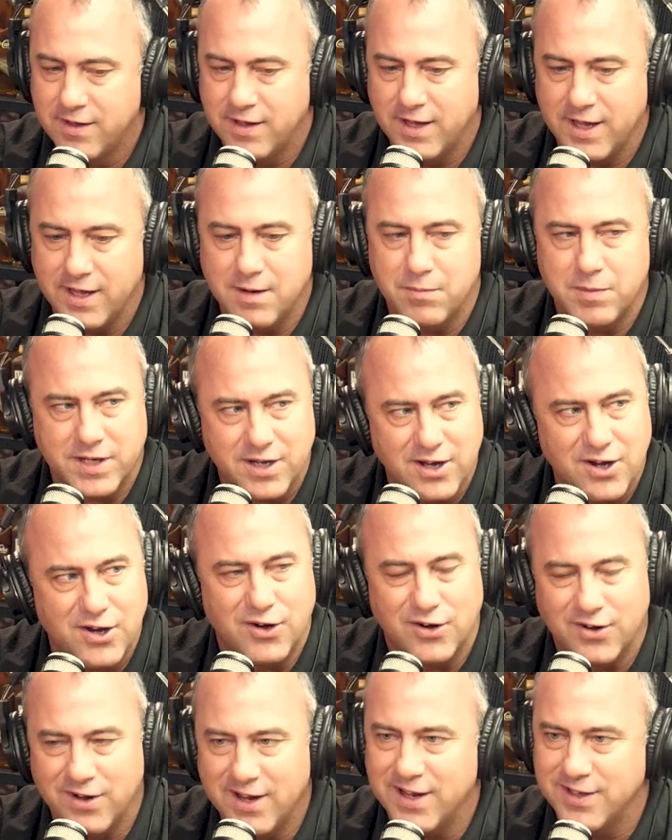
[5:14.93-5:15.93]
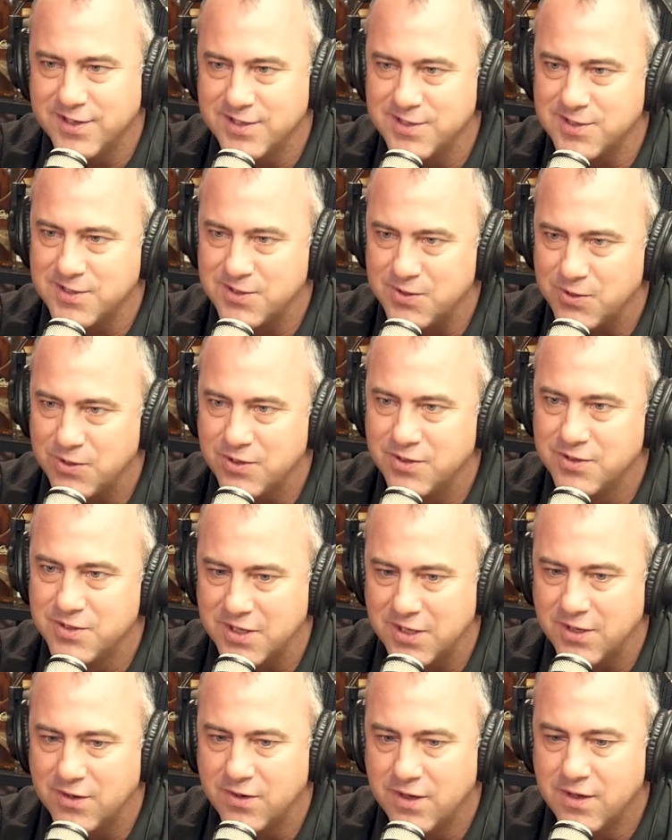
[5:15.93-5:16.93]
And I'm like, oh, hey, this is cool.
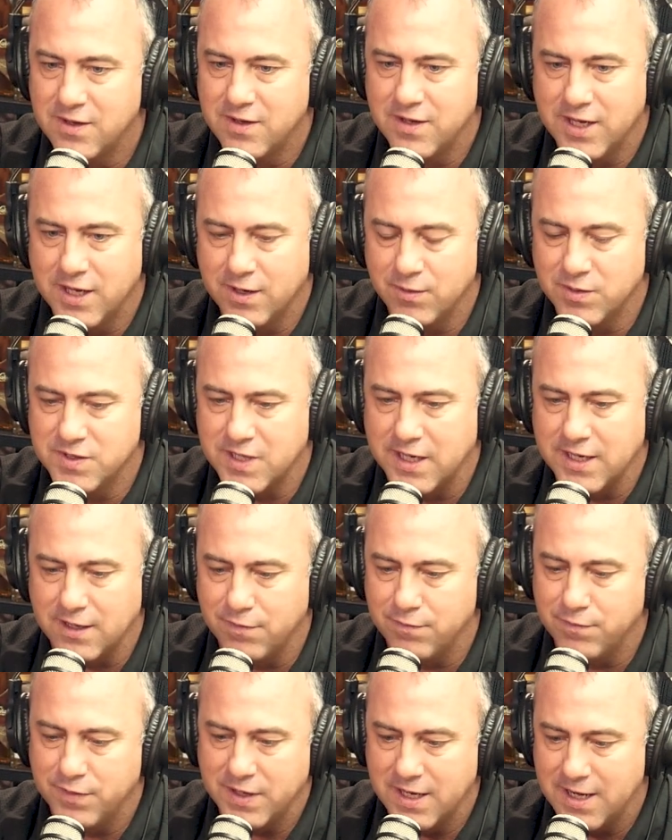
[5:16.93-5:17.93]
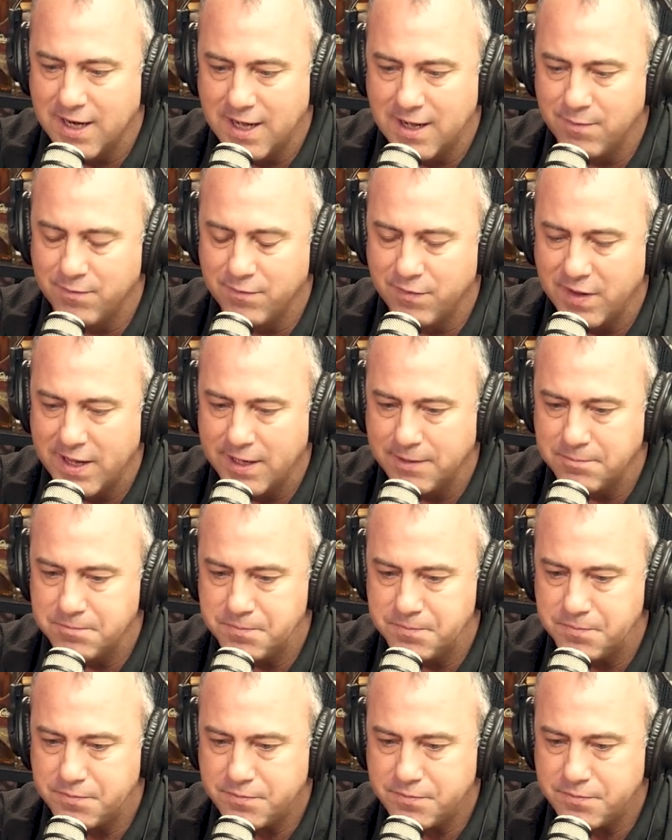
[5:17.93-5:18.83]
So it was like a Vietnam vet,